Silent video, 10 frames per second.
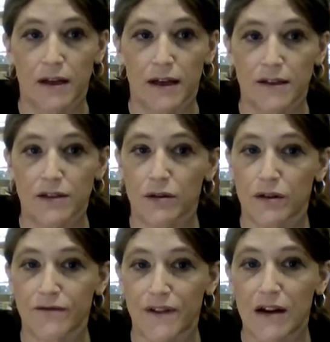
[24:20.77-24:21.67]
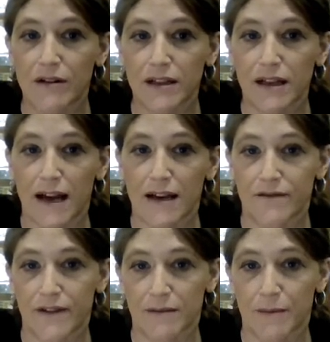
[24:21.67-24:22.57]
Okay, so confounding and
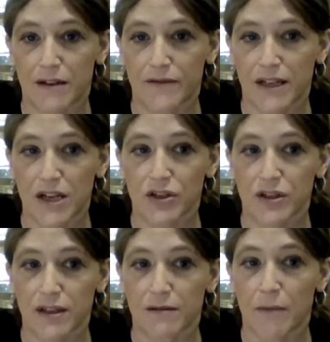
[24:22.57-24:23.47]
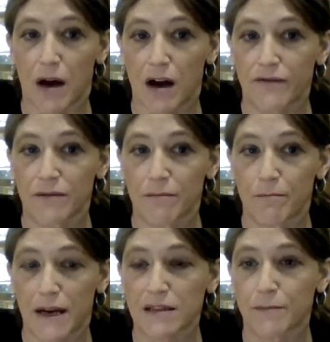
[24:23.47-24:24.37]
effect modification can often
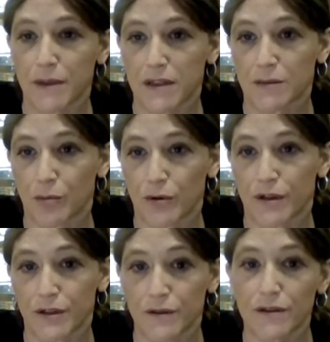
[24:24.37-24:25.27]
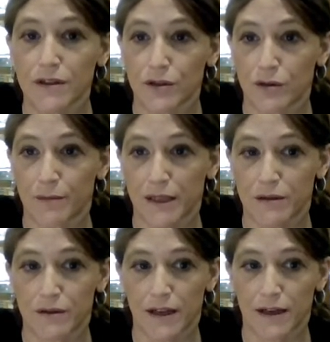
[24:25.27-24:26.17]
best be explored using
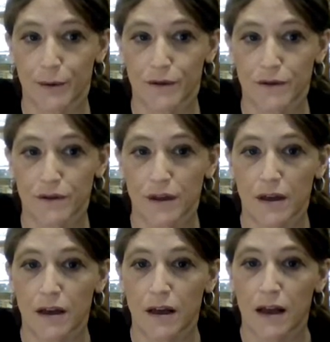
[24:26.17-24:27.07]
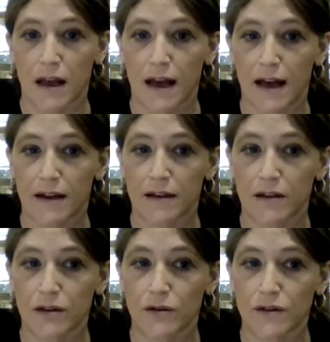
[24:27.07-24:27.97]
2x2 tables.
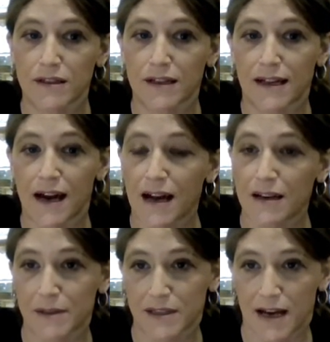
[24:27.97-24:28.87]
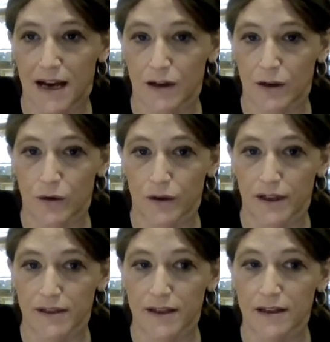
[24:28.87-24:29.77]
And using dichotomous
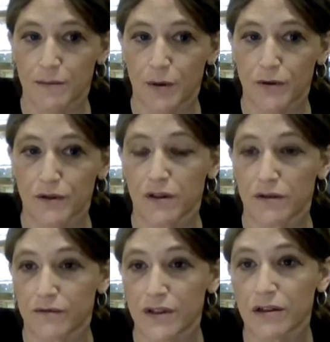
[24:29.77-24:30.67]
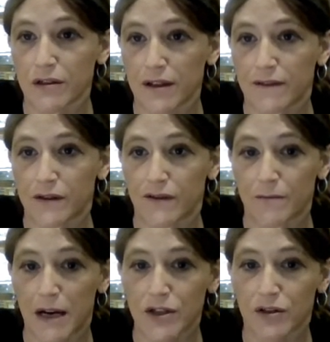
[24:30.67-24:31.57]
categories as opposed to the original level of
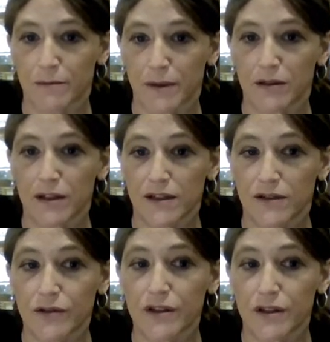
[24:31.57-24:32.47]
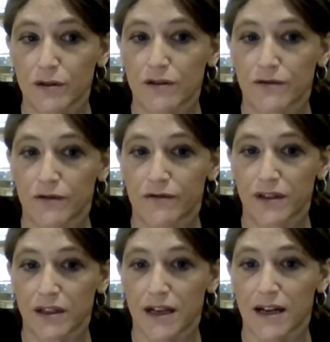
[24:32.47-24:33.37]
measurement is really useful for
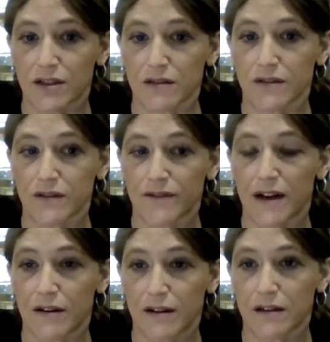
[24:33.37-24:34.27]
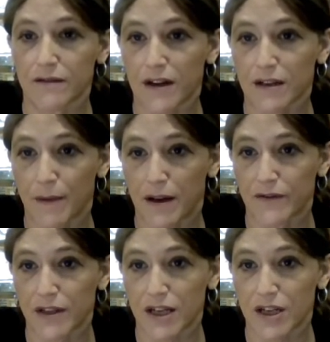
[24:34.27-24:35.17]
detection of confounding and effect
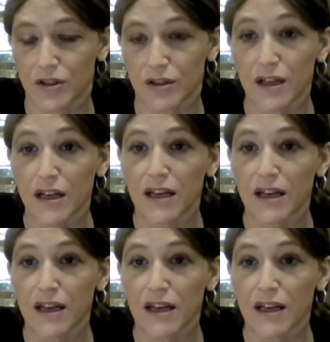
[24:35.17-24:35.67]
modification,